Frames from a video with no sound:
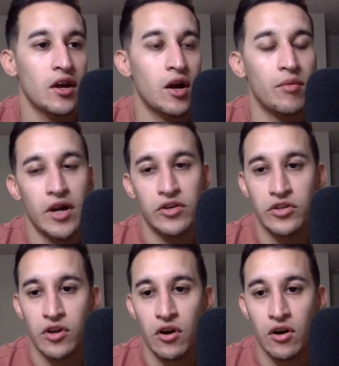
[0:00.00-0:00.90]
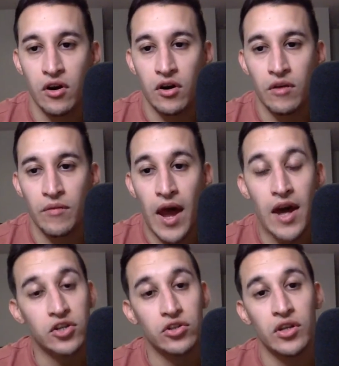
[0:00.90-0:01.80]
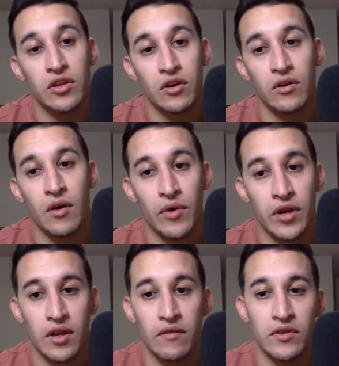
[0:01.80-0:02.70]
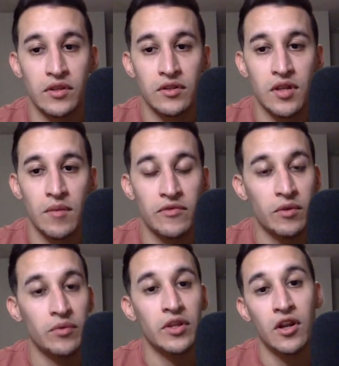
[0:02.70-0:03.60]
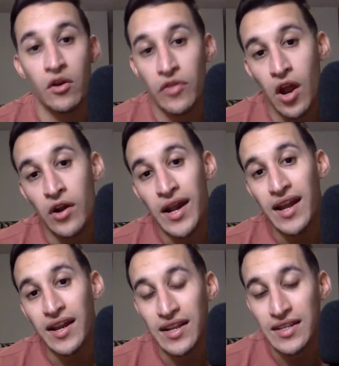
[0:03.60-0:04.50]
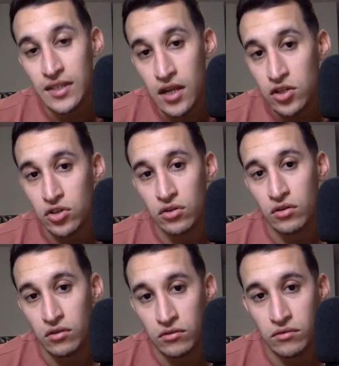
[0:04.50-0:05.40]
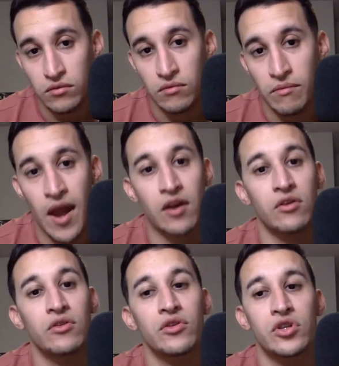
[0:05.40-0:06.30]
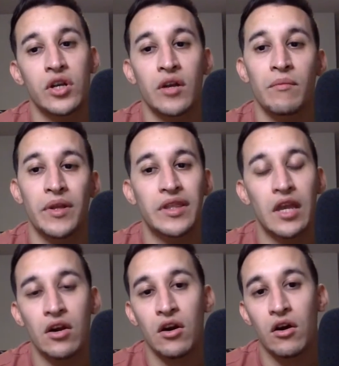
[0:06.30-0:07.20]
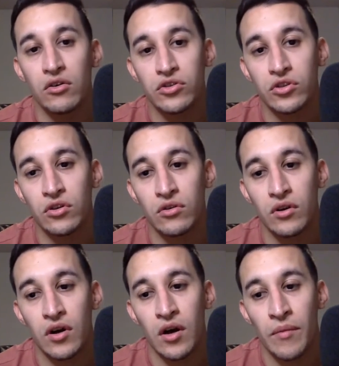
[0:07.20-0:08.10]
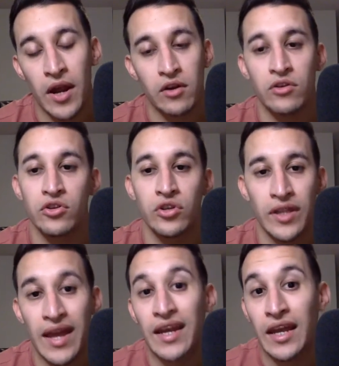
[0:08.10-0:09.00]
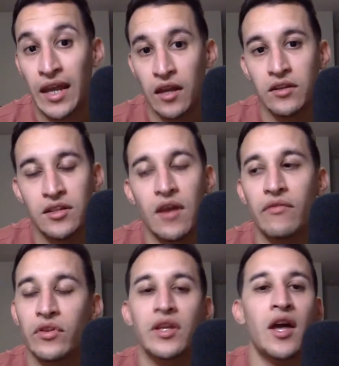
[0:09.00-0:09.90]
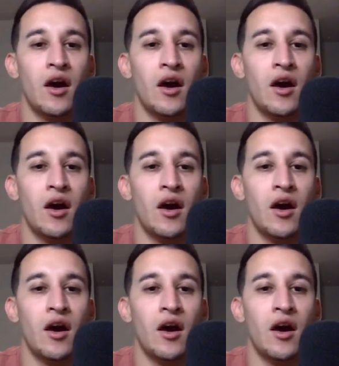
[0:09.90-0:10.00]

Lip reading: Carbohydrates are actually, though, I want to give this a tip if someone didn't know, they are not an essential macronutrient, but they are also a macronutrient that can definitely